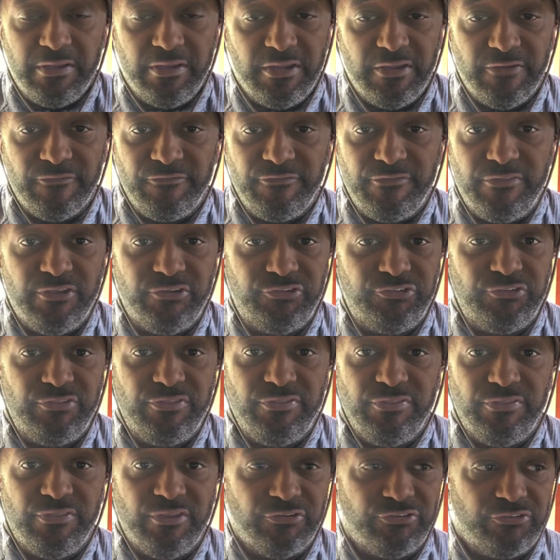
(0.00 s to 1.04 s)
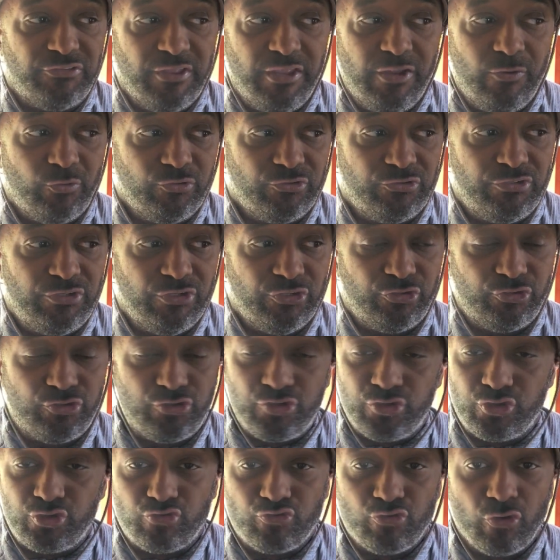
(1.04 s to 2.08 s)
If this thing was
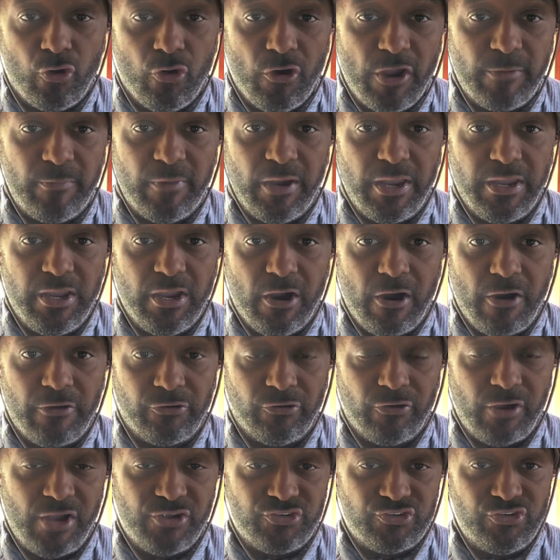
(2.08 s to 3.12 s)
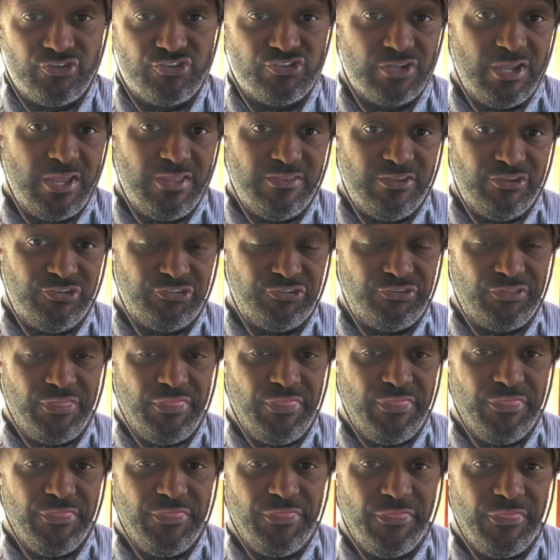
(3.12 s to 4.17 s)
destroying my yard, or I should say
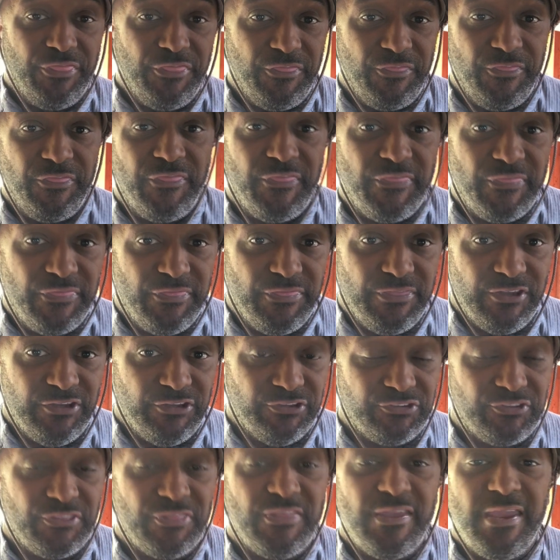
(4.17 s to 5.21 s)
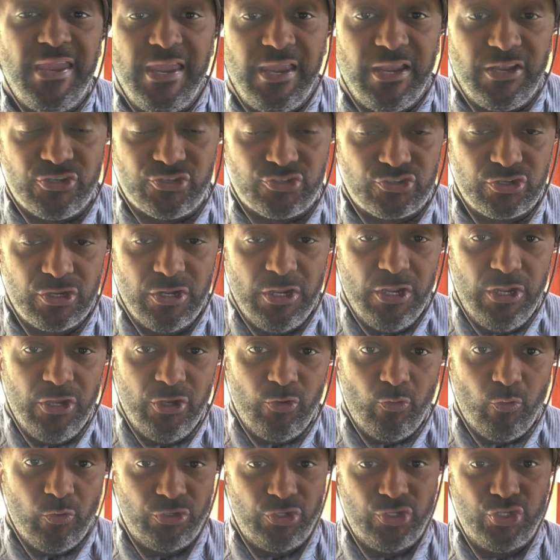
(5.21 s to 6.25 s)
these things
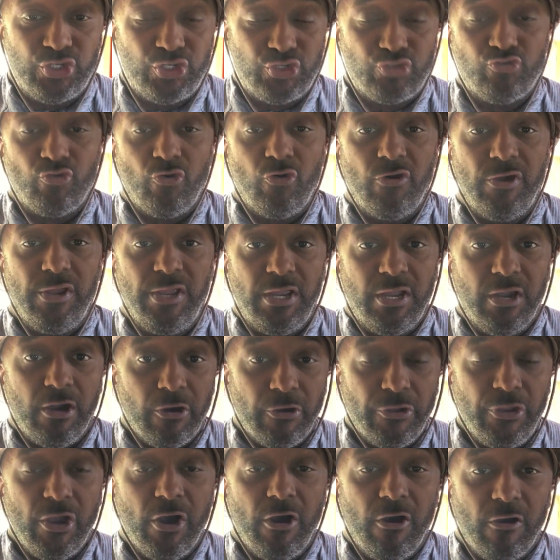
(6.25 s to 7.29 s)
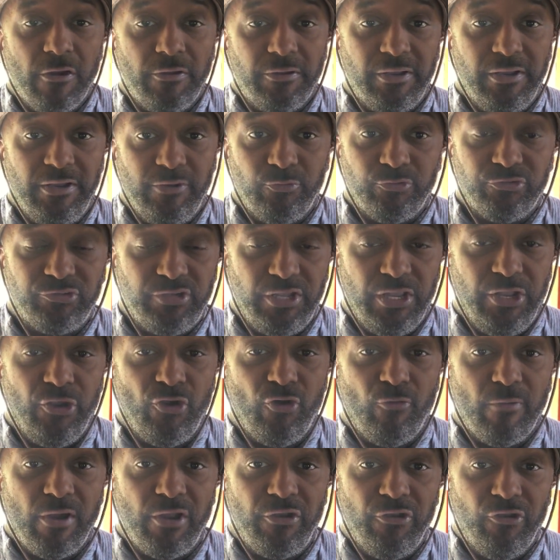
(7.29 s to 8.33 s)
were destroying our yard, and it was
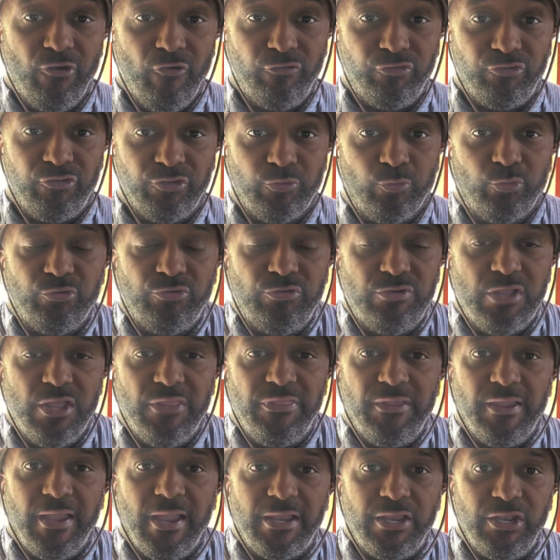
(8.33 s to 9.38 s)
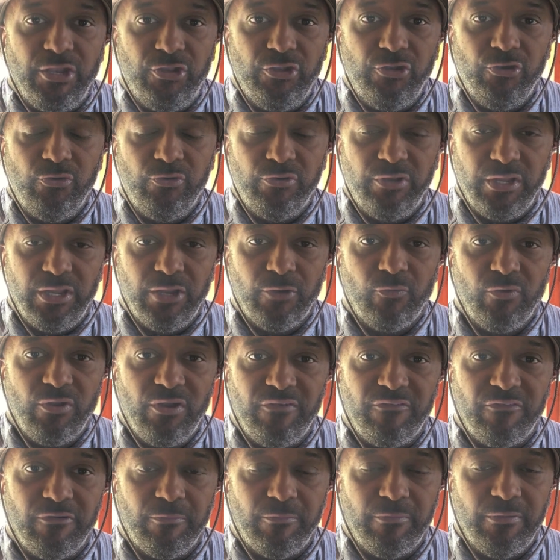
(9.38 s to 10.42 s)
getting on my nerves because there was nothing I could do to get
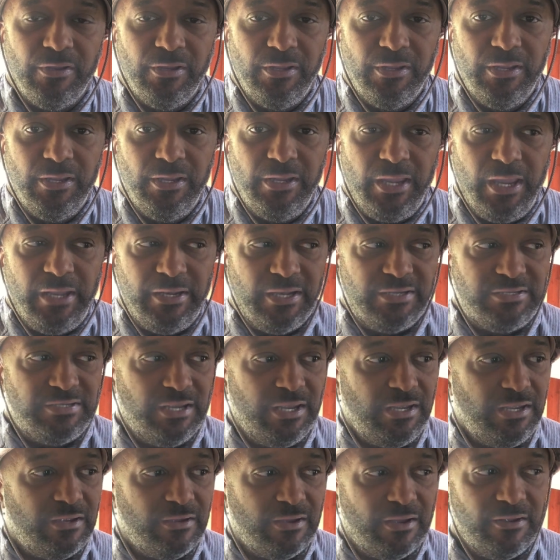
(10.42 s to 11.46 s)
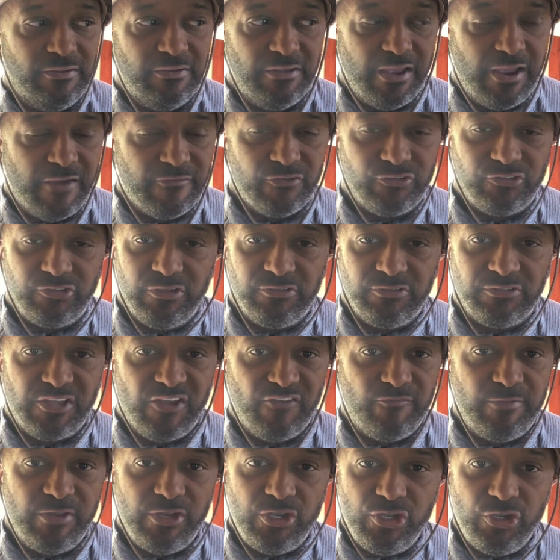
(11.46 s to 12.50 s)
rid of them. And I tell you, ever since
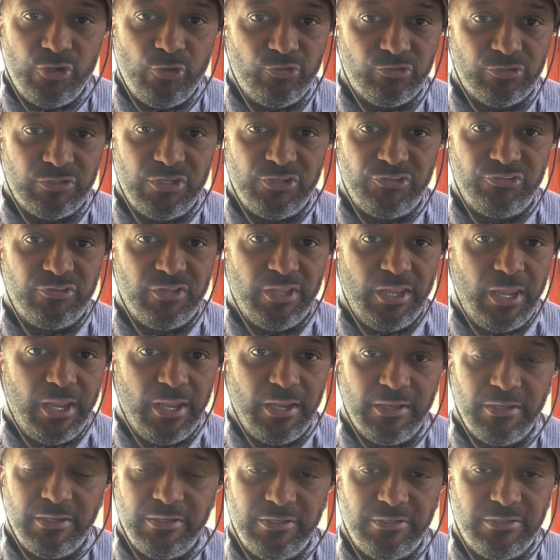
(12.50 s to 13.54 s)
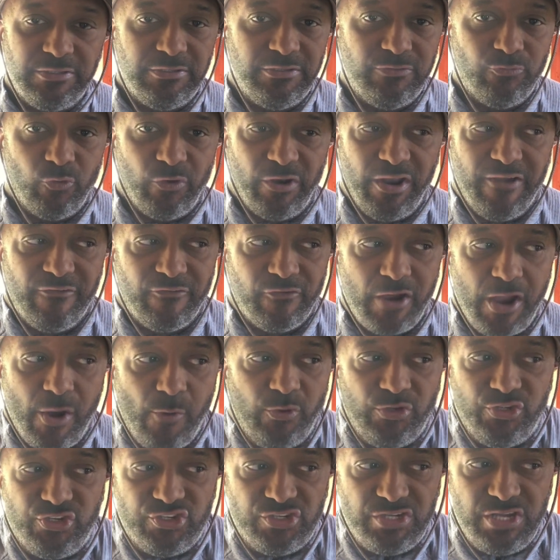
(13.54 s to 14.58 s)
I've been using this thing, whenever I
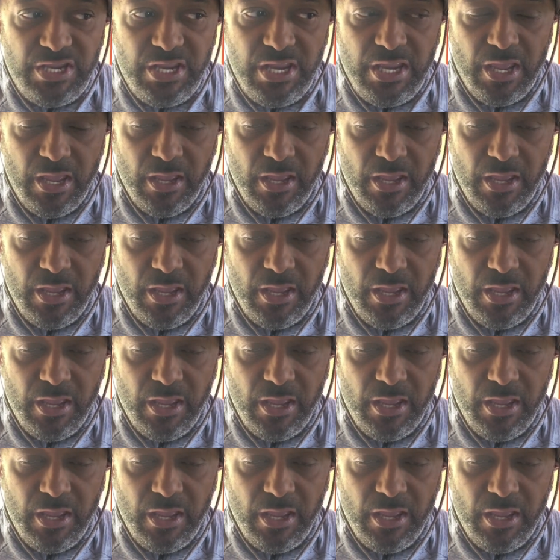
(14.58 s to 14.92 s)
would see